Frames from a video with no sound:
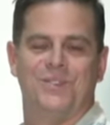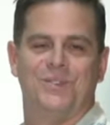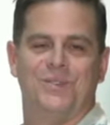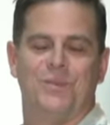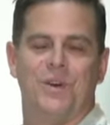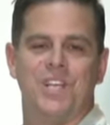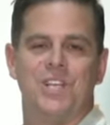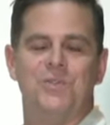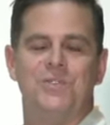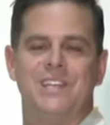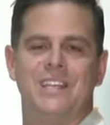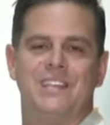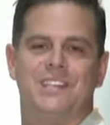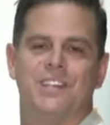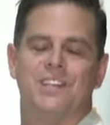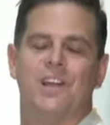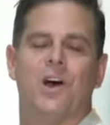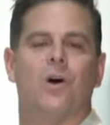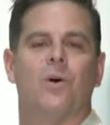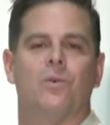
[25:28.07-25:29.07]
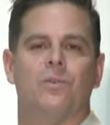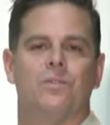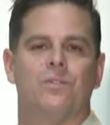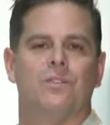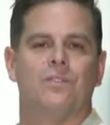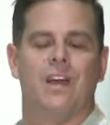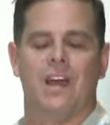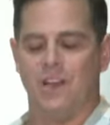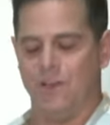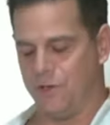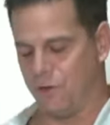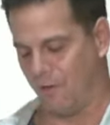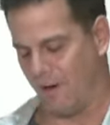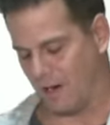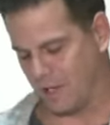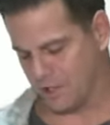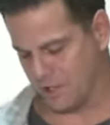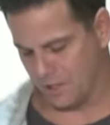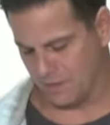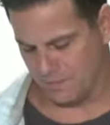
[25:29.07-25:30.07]
what you need to know and
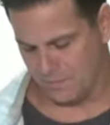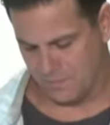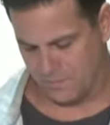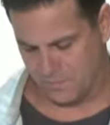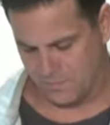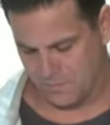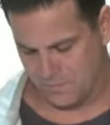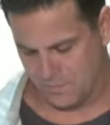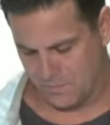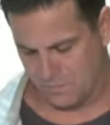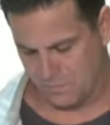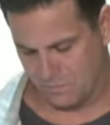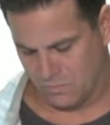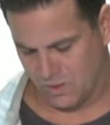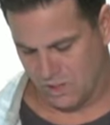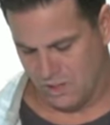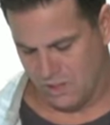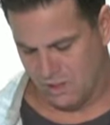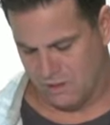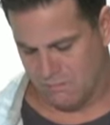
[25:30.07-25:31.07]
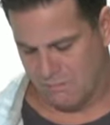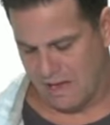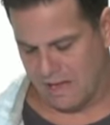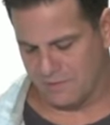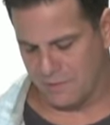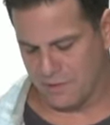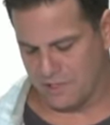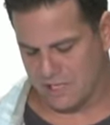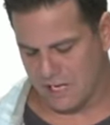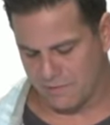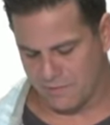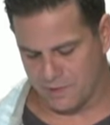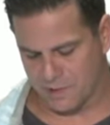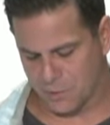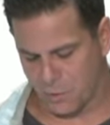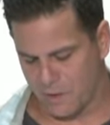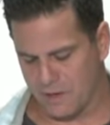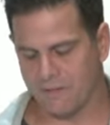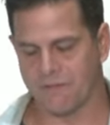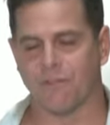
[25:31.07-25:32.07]
direction. Matthew
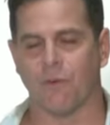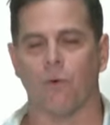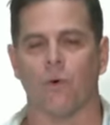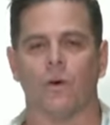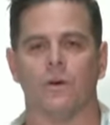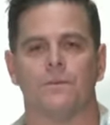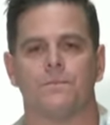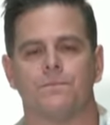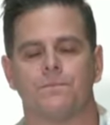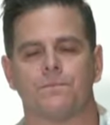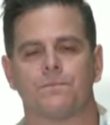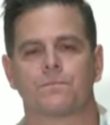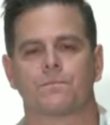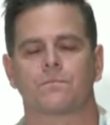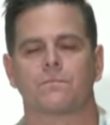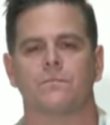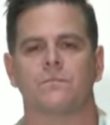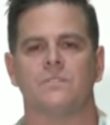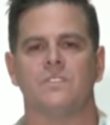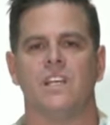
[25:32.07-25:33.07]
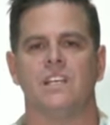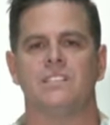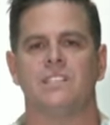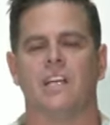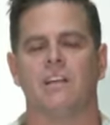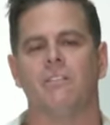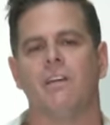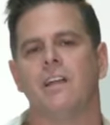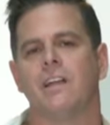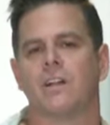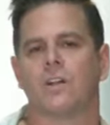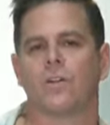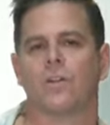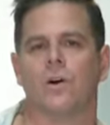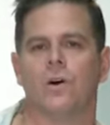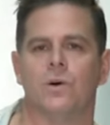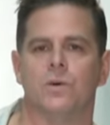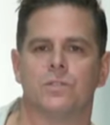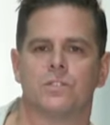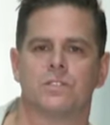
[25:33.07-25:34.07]
7:24, as I get ready to
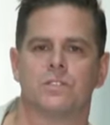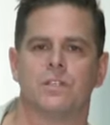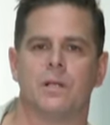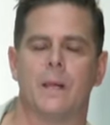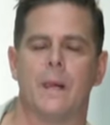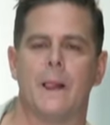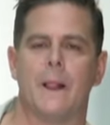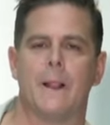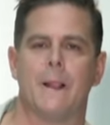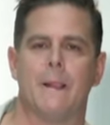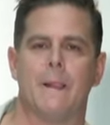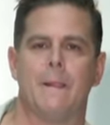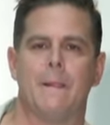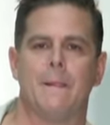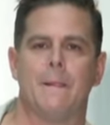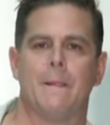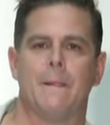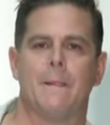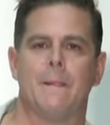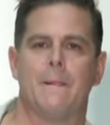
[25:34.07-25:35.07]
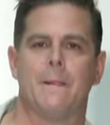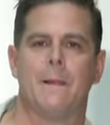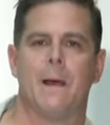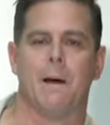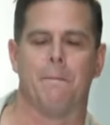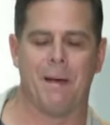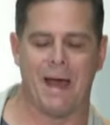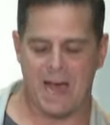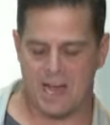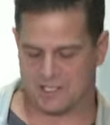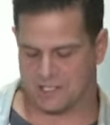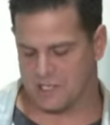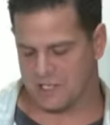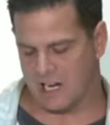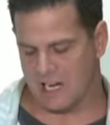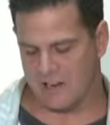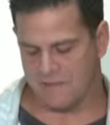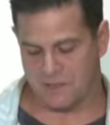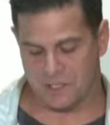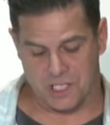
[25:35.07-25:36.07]
close, a passage
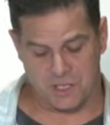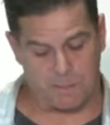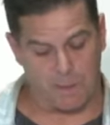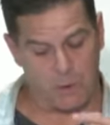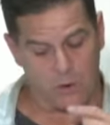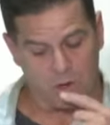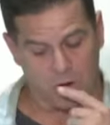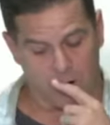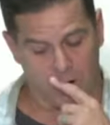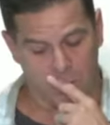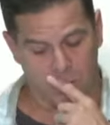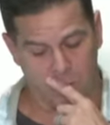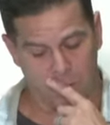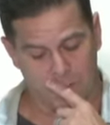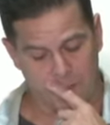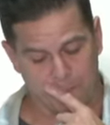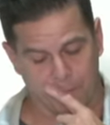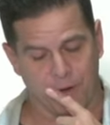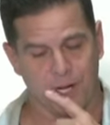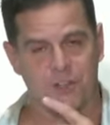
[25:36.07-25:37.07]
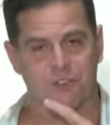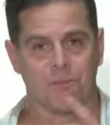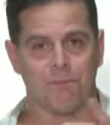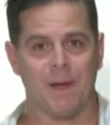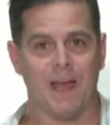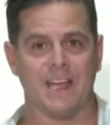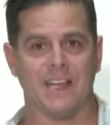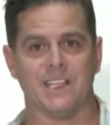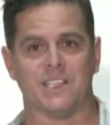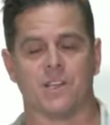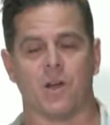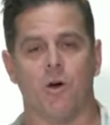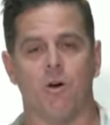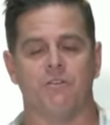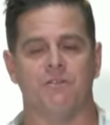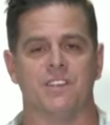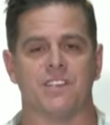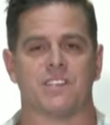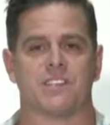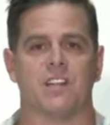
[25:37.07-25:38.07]
I even spoke on when we preached from Peggy's
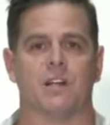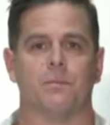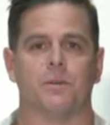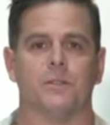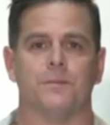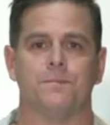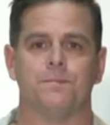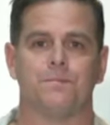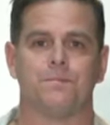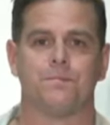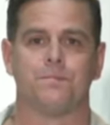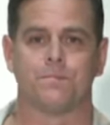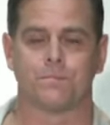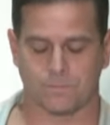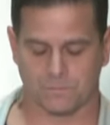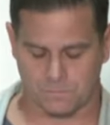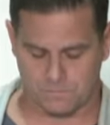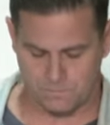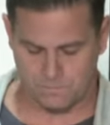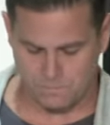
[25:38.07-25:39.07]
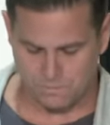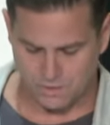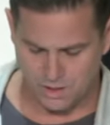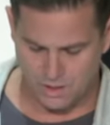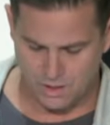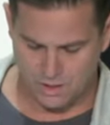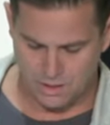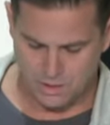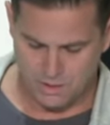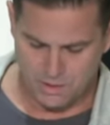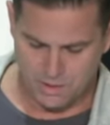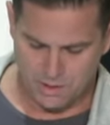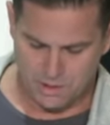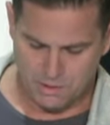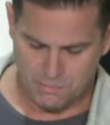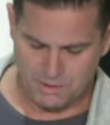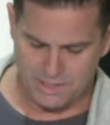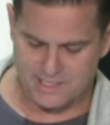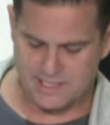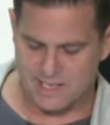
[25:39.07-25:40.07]
Cove this summer.
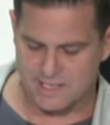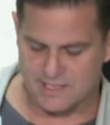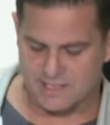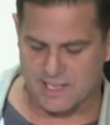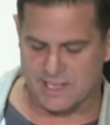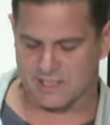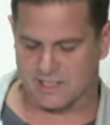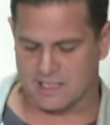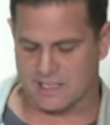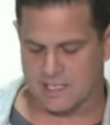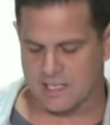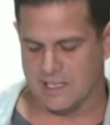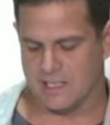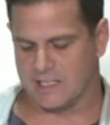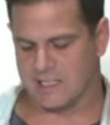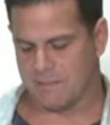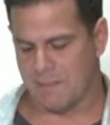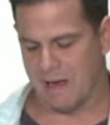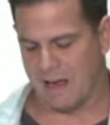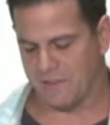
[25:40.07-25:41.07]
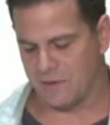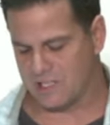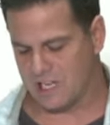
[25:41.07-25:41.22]
But it says this, listen, it's Matthew